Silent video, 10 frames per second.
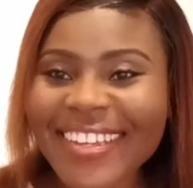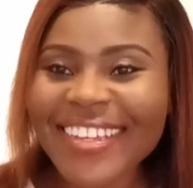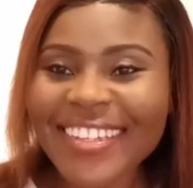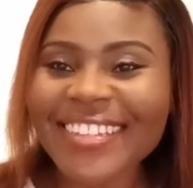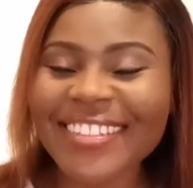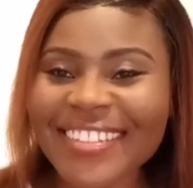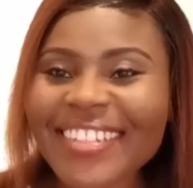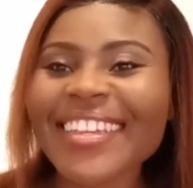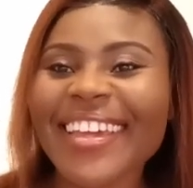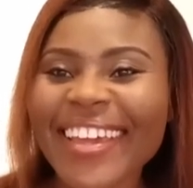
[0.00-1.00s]

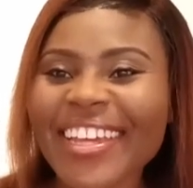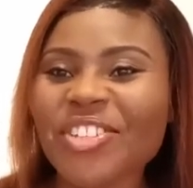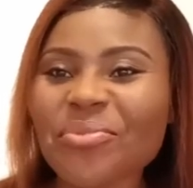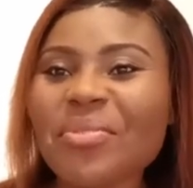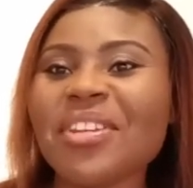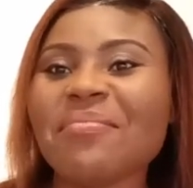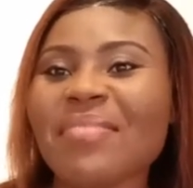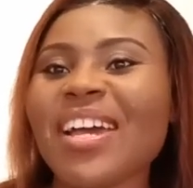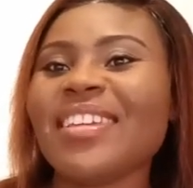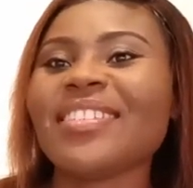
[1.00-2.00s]
is age
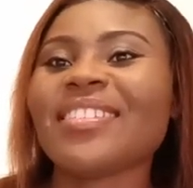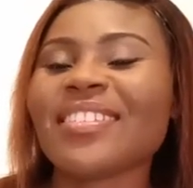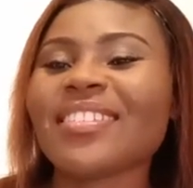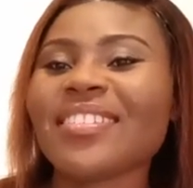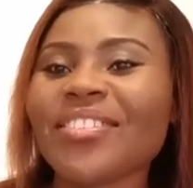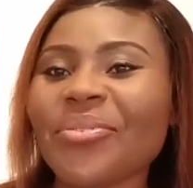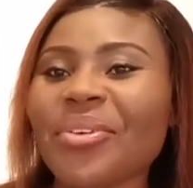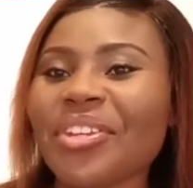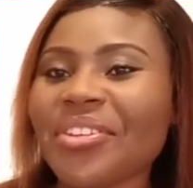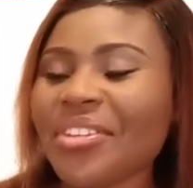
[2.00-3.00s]
minimized
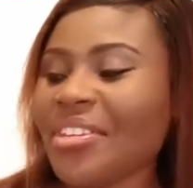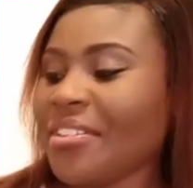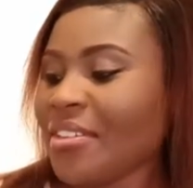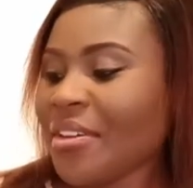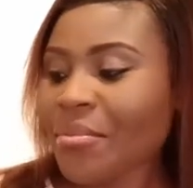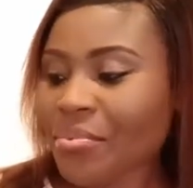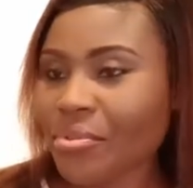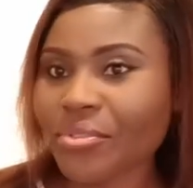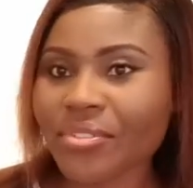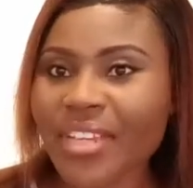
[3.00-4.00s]
3D.
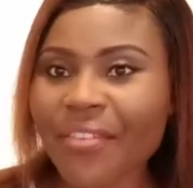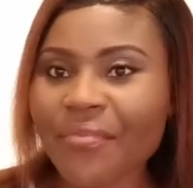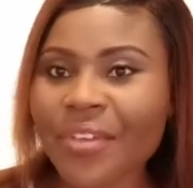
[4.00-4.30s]
Product.